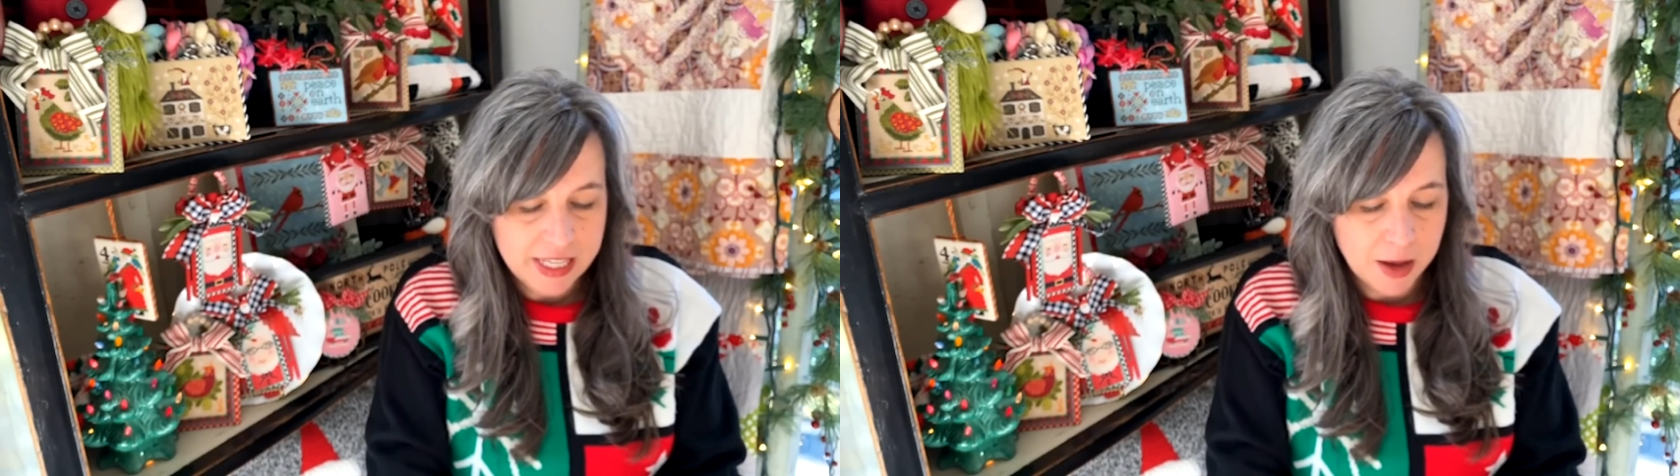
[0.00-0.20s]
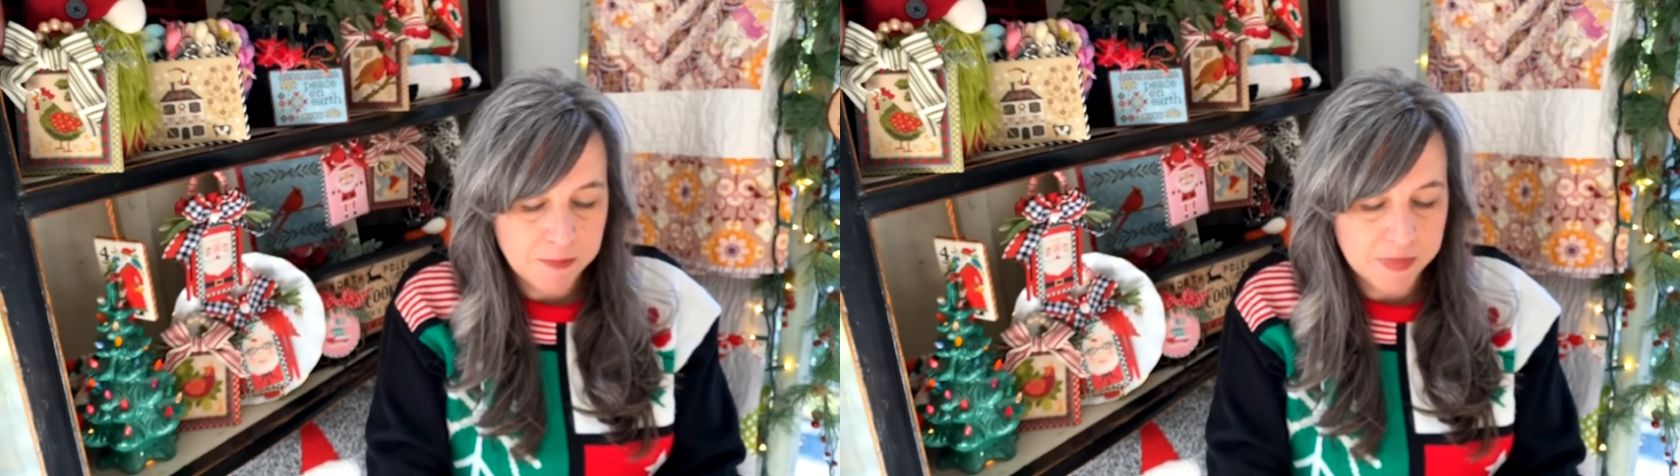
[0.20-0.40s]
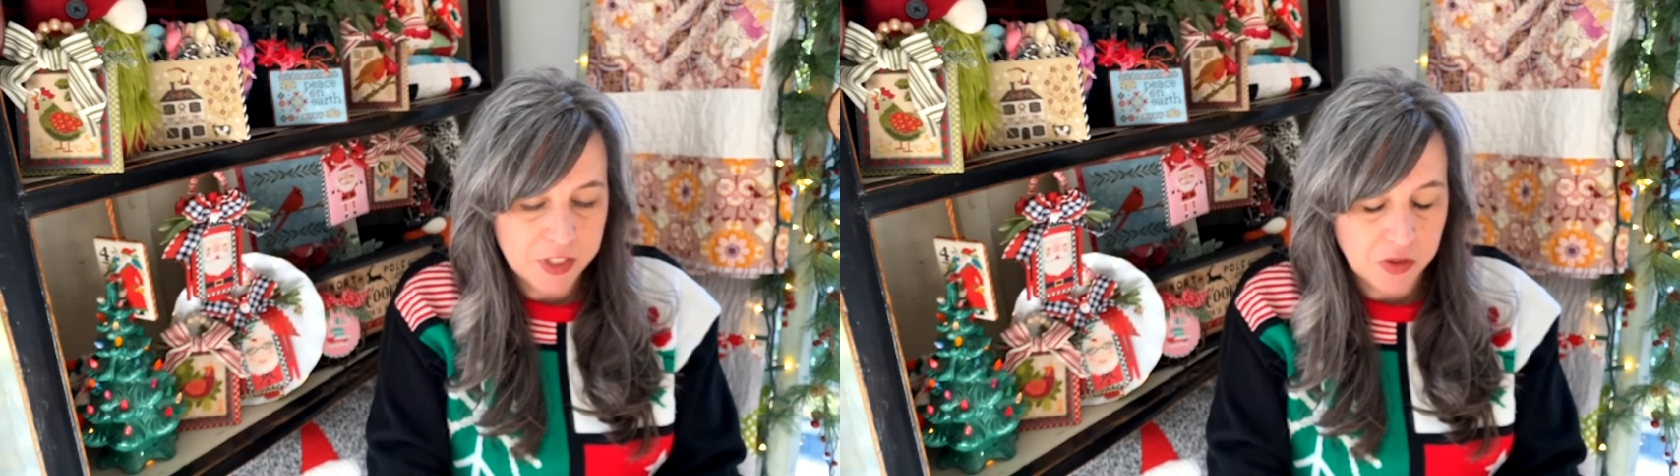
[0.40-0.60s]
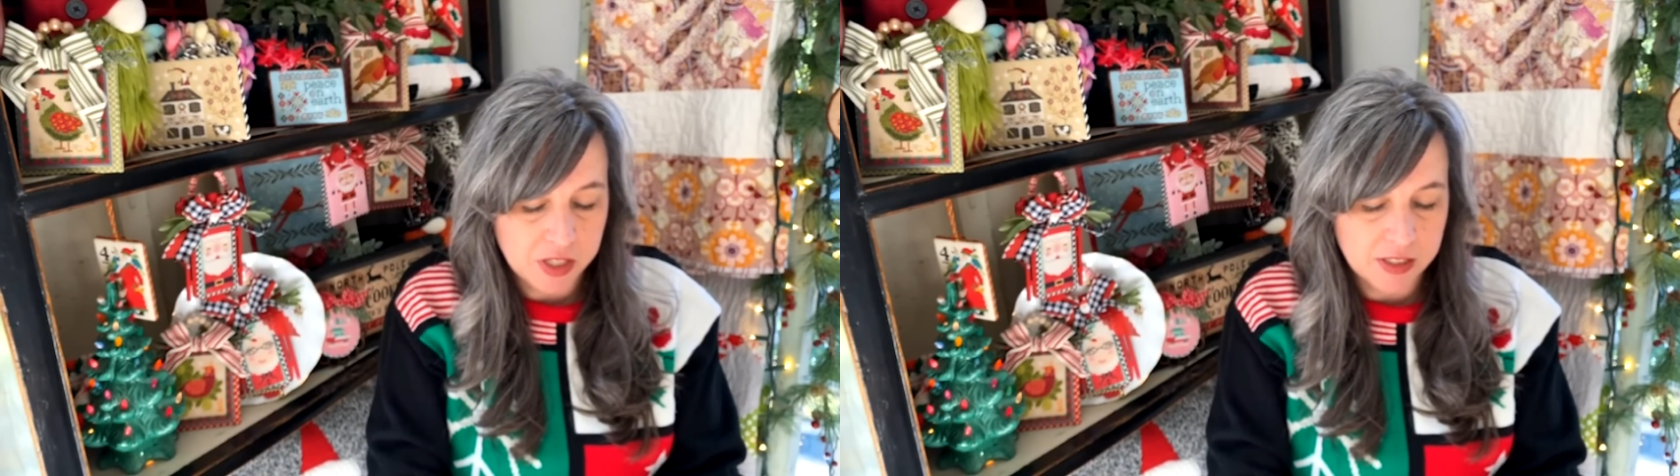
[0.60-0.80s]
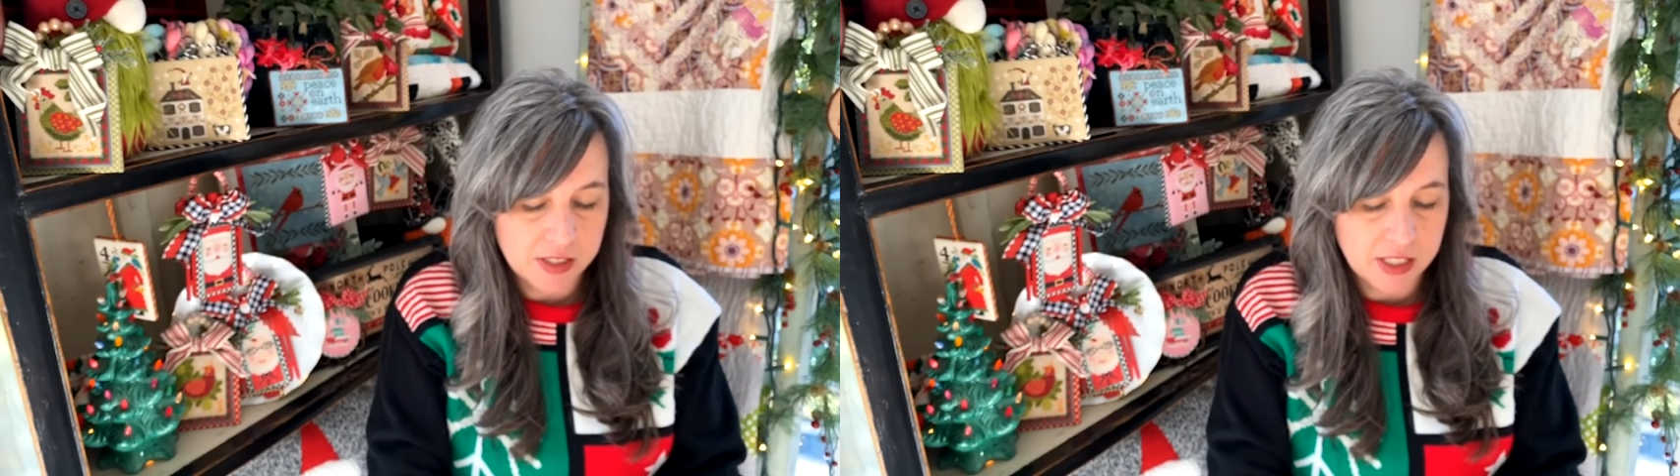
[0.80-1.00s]
Yep, so
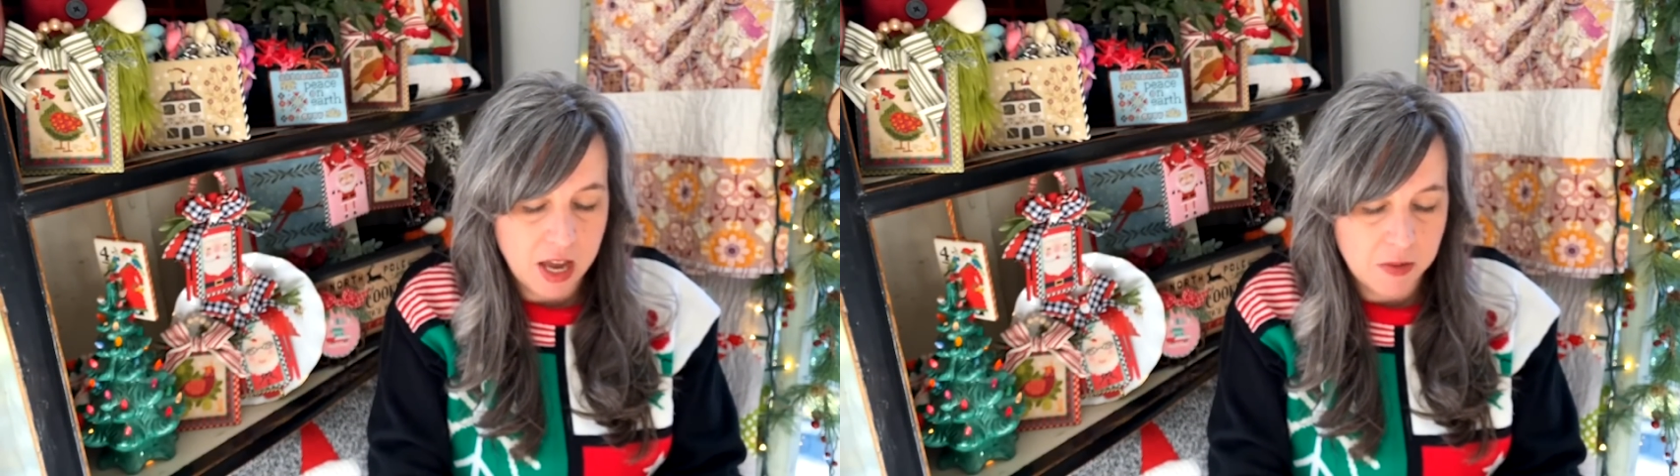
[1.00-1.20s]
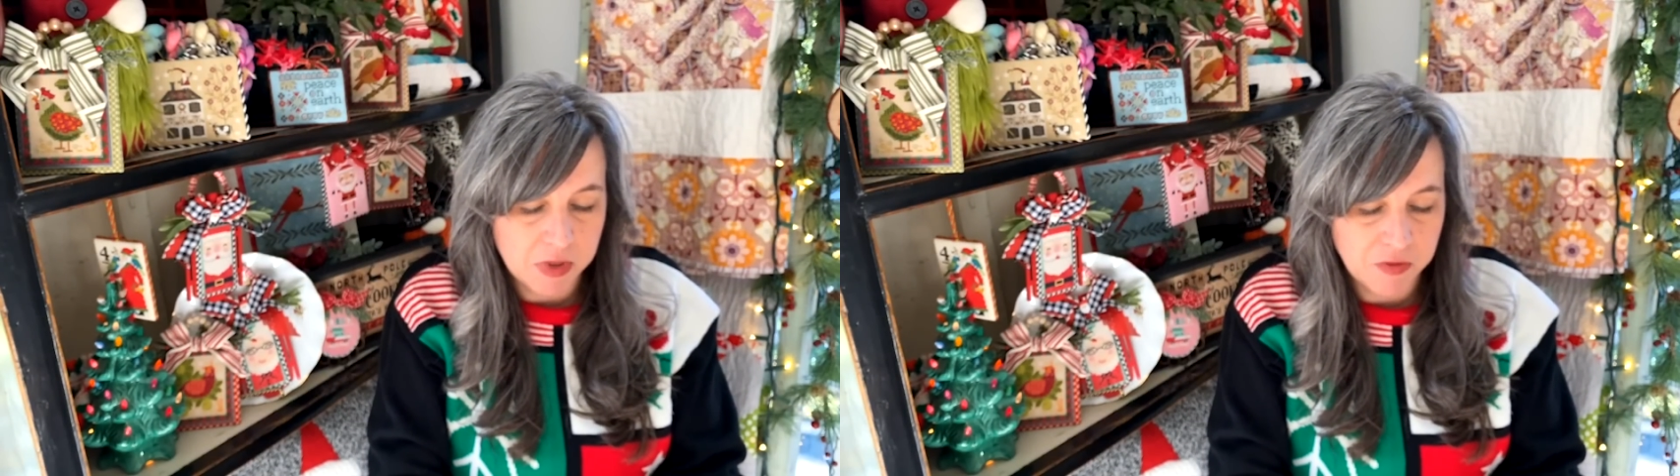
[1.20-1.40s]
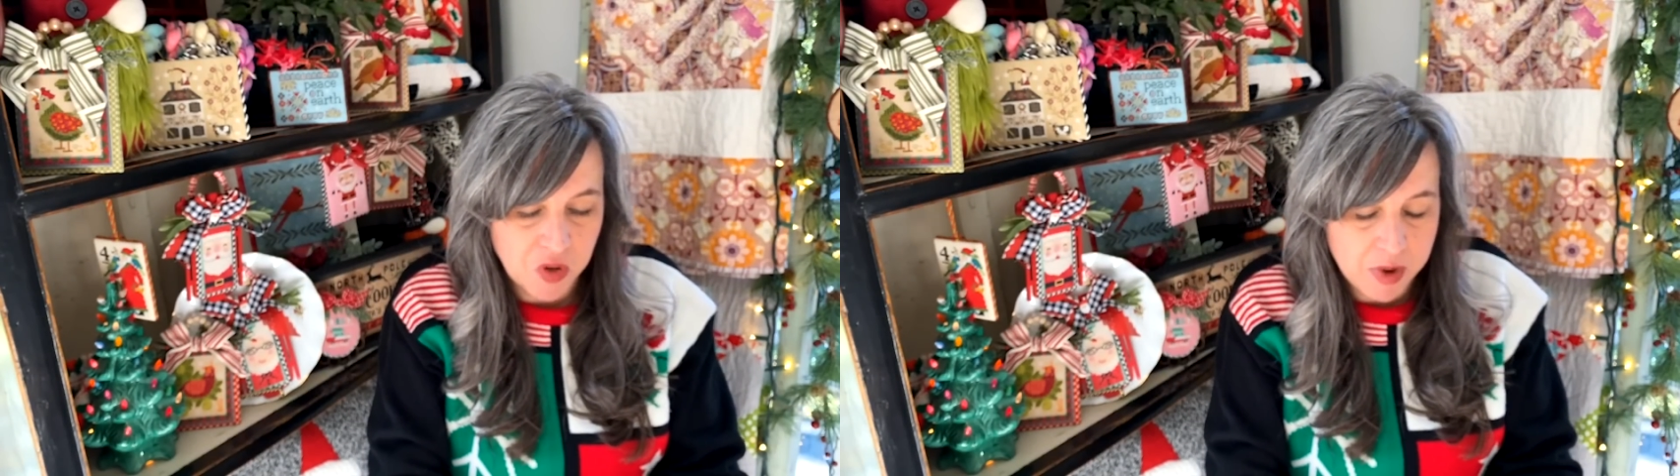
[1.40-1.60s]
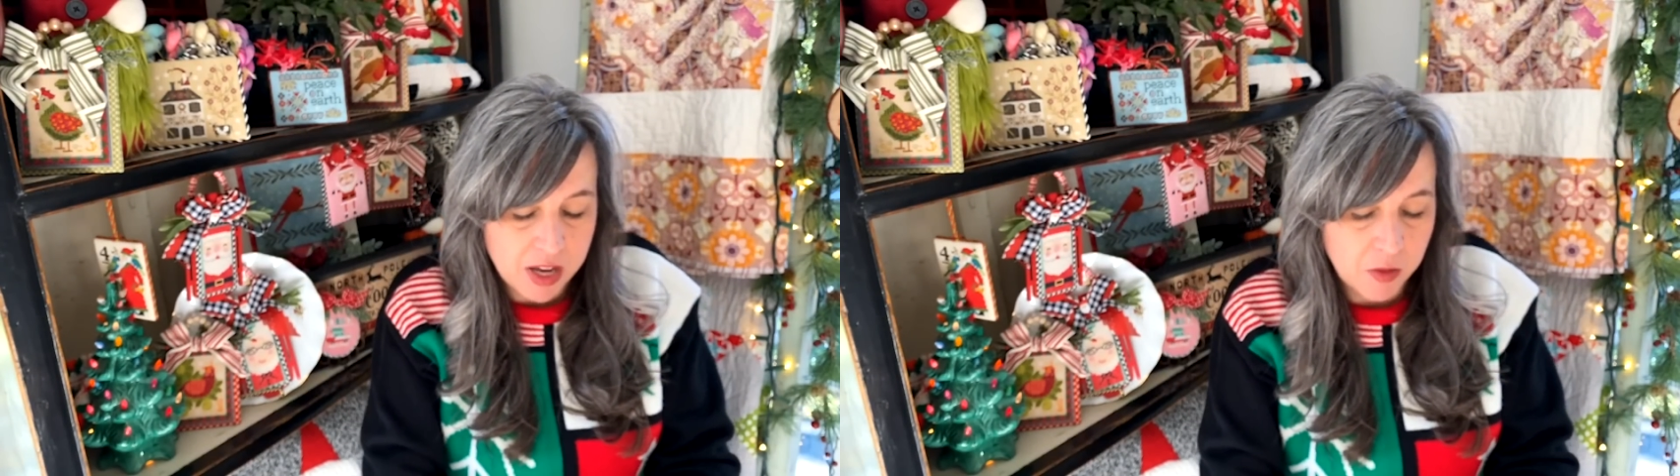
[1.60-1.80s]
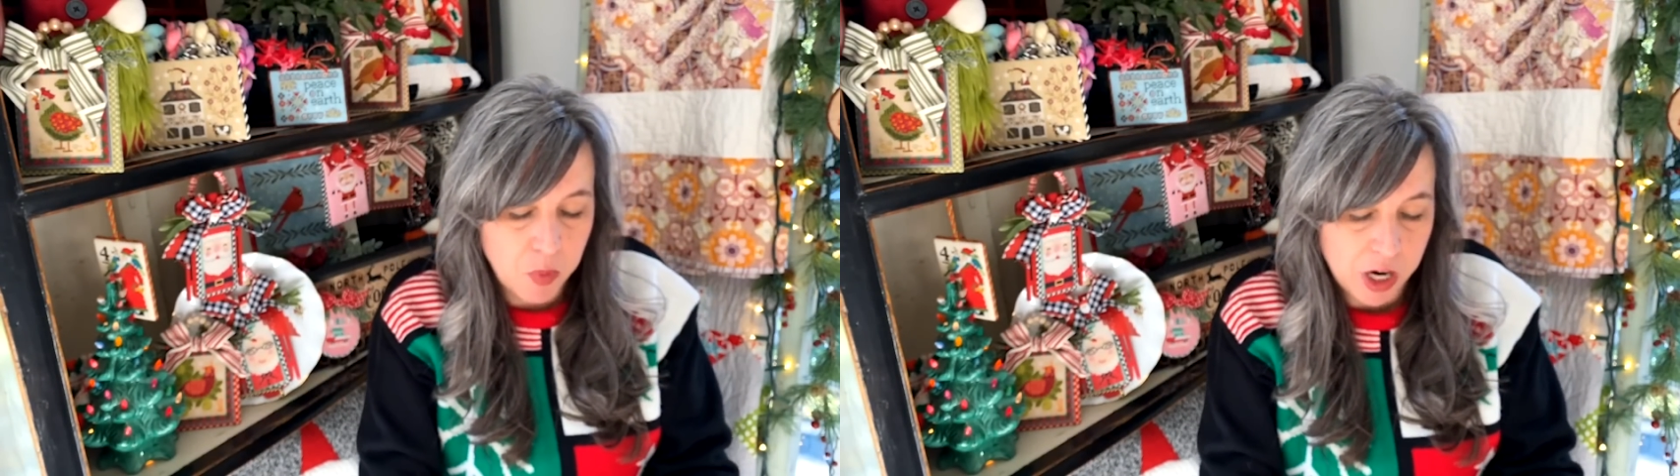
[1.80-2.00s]
this is again before
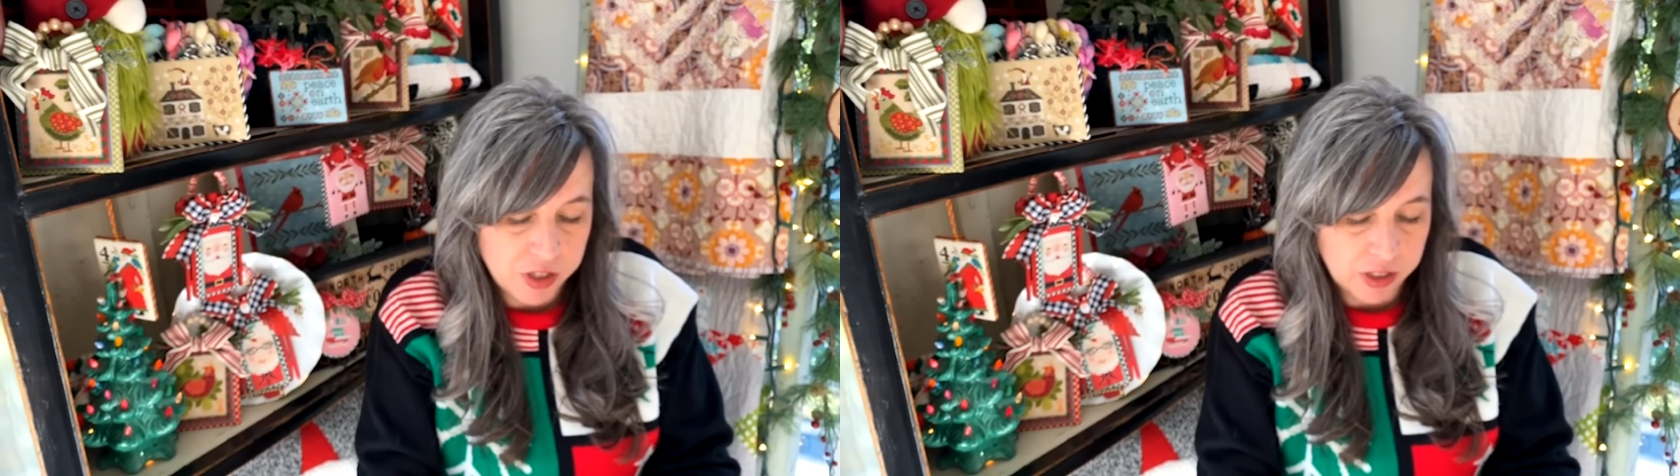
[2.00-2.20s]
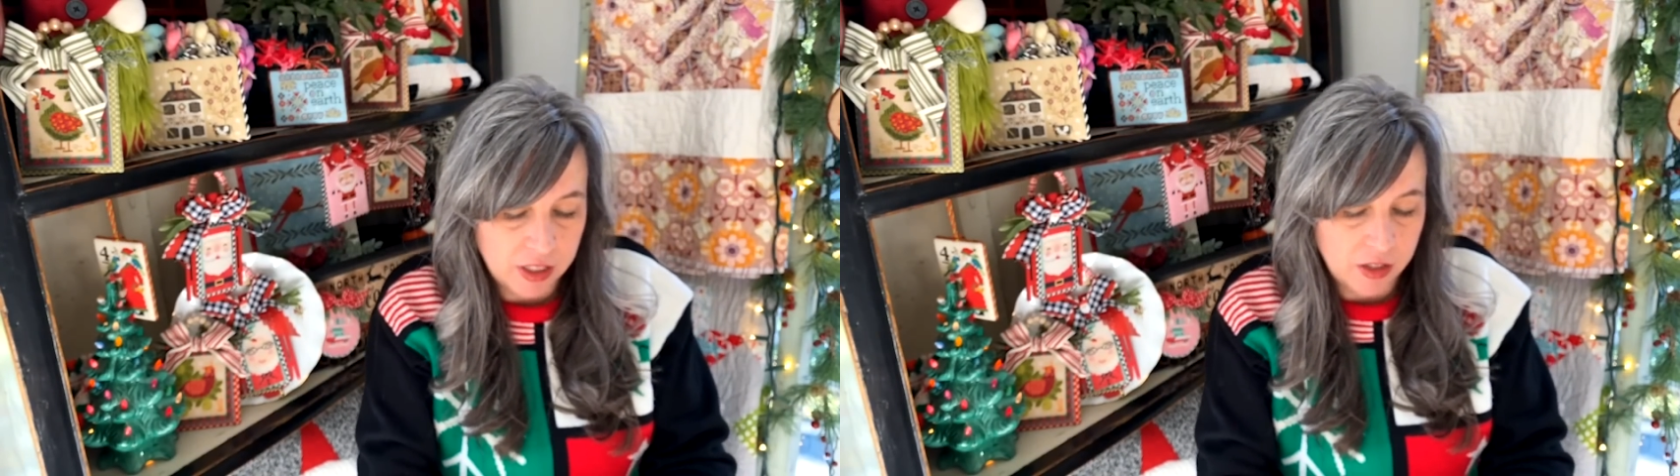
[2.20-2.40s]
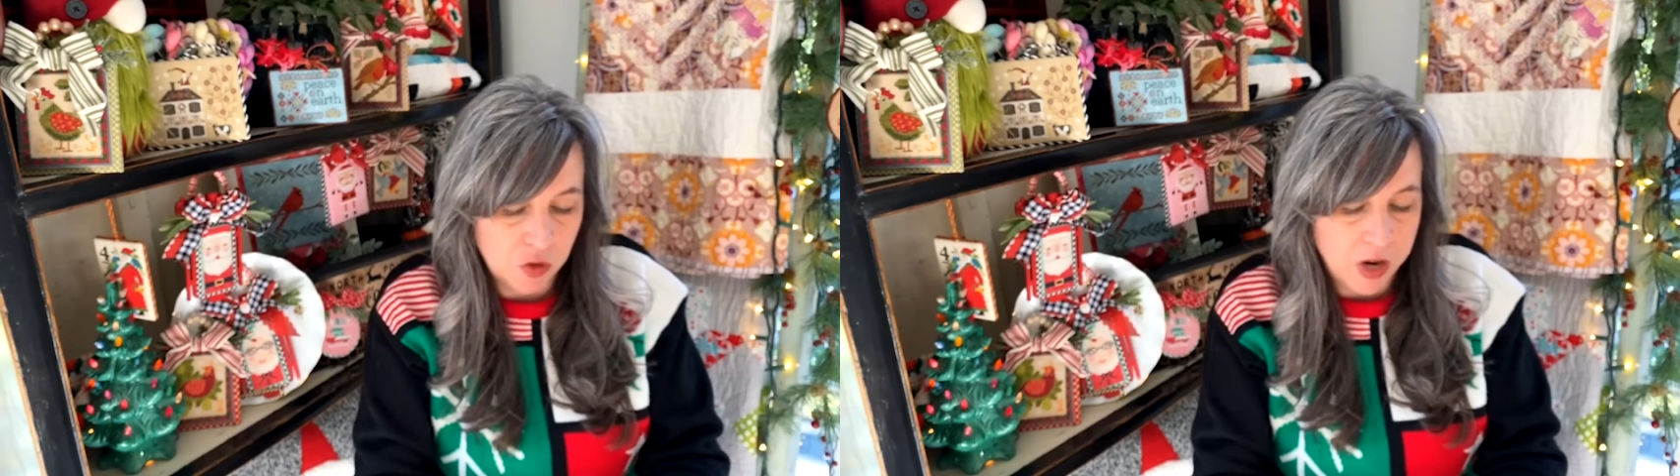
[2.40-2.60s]
my project